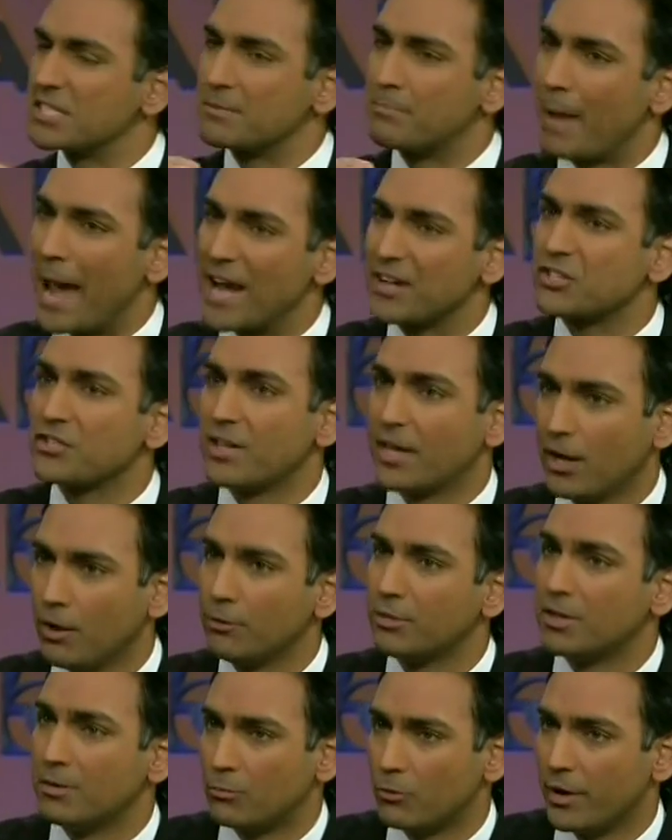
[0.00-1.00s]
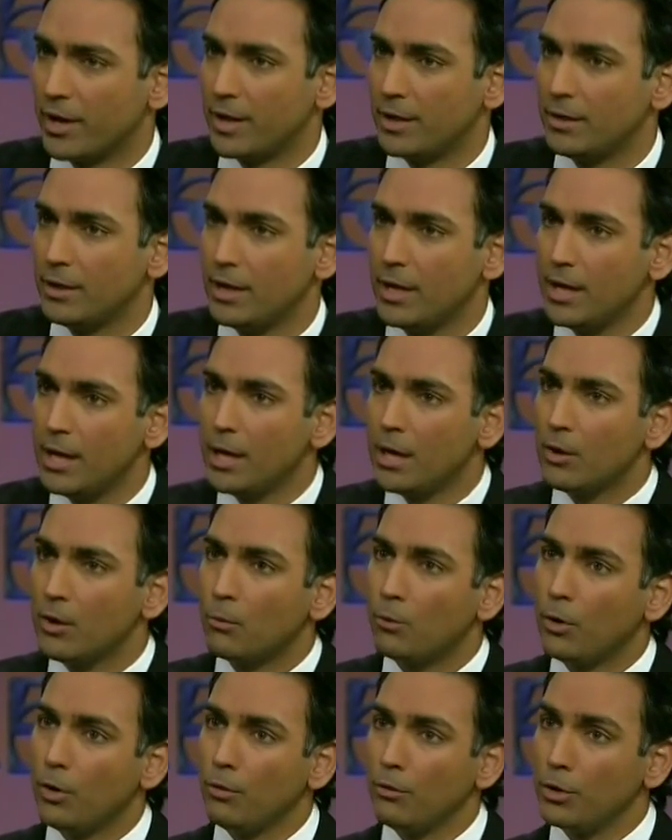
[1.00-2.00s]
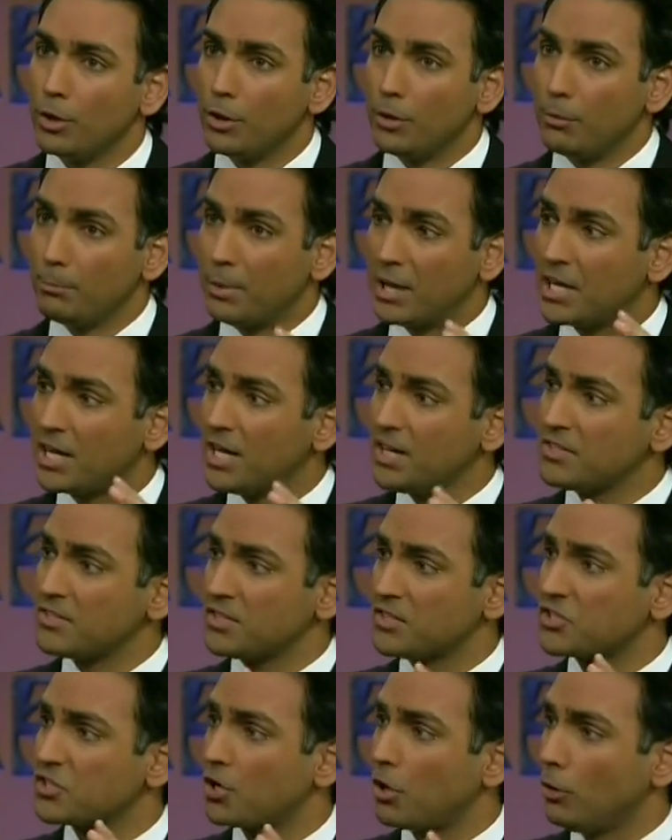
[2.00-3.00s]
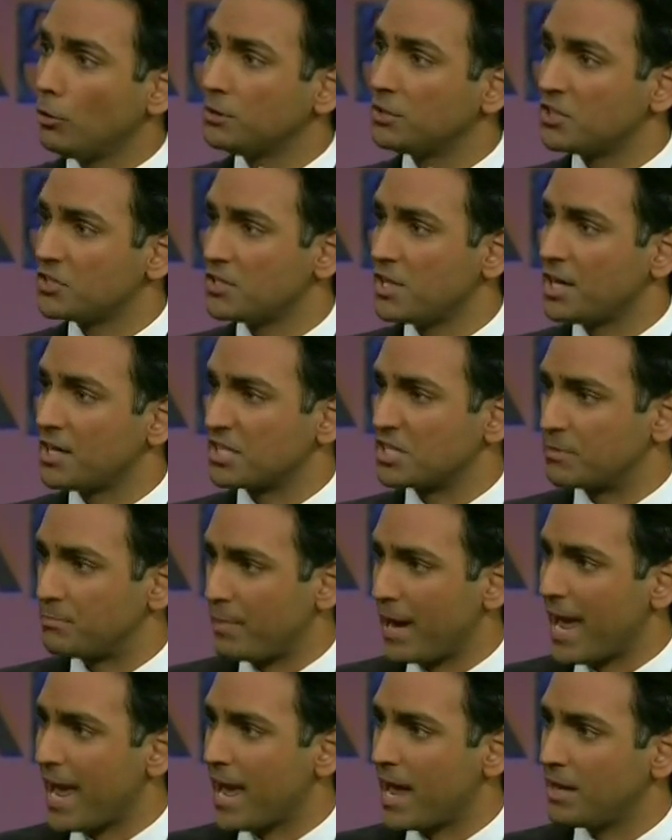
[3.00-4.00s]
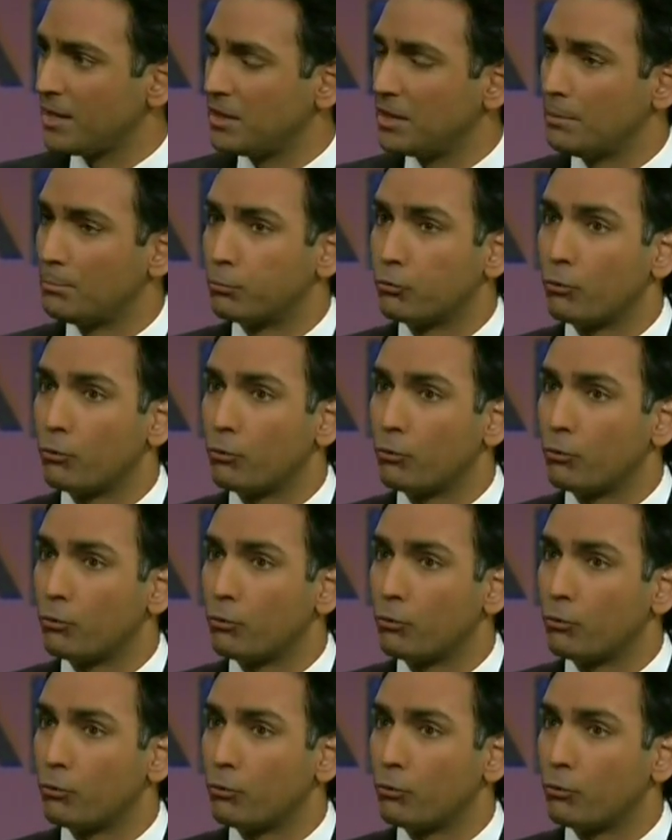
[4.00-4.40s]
and smashed the healthy brain. Well, because the skull does not expand, the